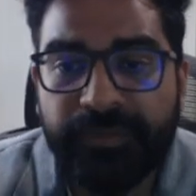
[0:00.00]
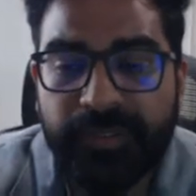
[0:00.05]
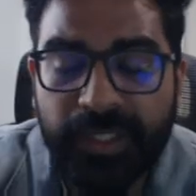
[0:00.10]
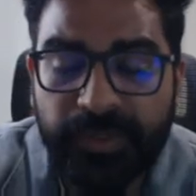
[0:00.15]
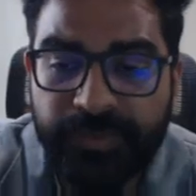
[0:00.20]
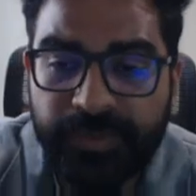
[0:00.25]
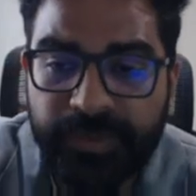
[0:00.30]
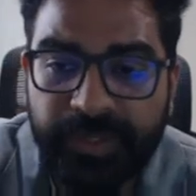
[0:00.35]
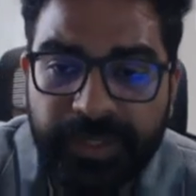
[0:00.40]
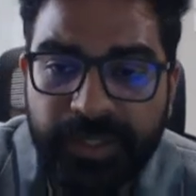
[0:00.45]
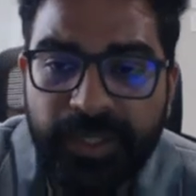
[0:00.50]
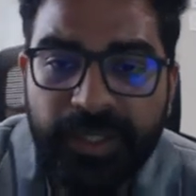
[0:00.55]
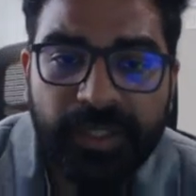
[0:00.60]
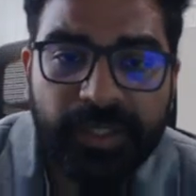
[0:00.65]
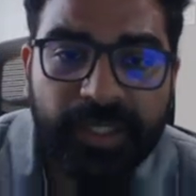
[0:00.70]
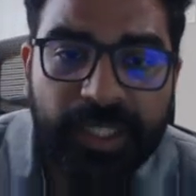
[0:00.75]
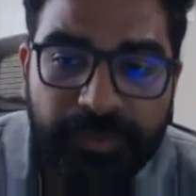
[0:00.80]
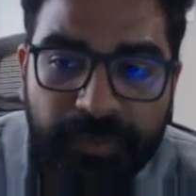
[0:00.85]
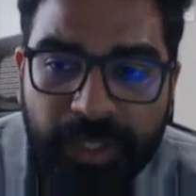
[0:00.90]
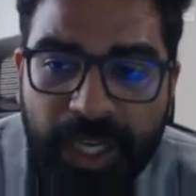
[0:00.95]
definitely
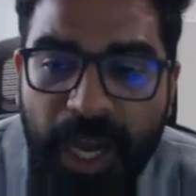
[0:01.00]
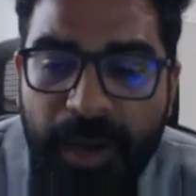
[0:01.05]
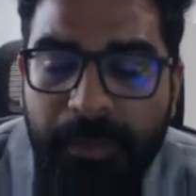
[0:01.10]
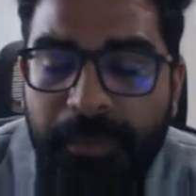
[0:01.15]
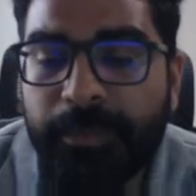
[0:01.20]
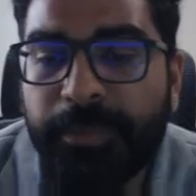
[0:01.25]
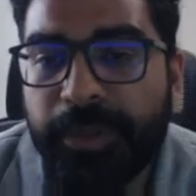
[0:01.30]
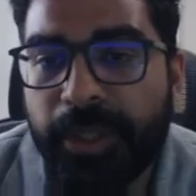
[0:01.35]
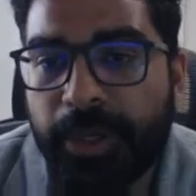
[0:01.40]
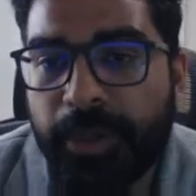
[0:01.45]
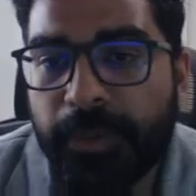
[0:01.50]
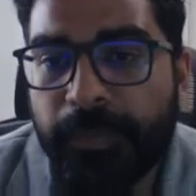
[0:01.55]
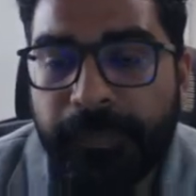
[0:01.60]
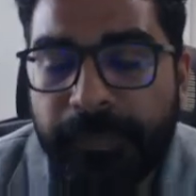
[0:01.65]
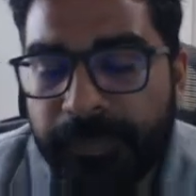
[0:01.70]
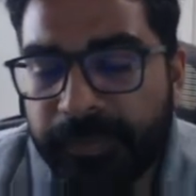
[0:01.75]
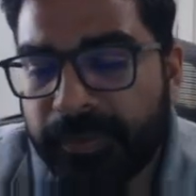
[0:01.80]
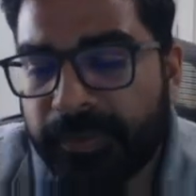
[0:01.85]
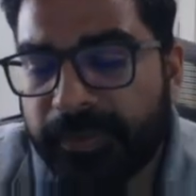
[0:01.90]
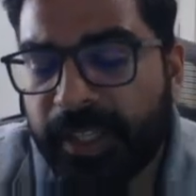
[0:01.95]
leave a comment below.
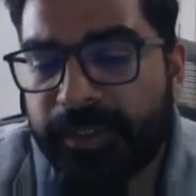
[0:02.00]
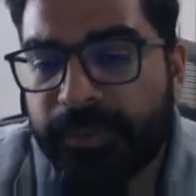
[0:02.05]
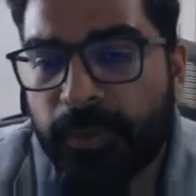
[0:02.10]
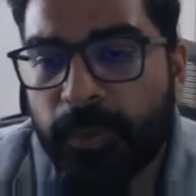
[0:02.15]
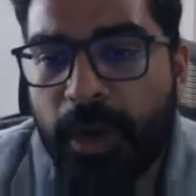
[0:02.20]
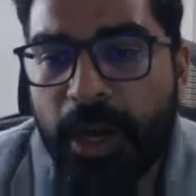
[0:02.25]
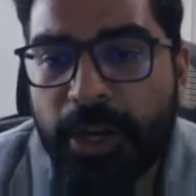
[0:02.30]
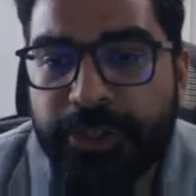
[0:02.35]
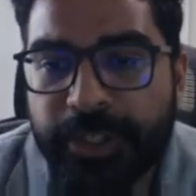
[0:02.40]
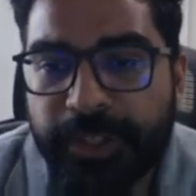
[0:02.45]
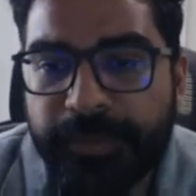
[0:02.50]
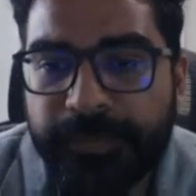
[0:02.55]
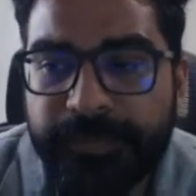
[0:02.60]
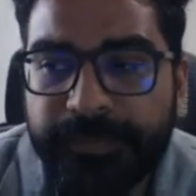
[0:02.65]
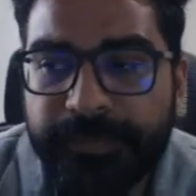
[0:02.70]
Thanks for watching.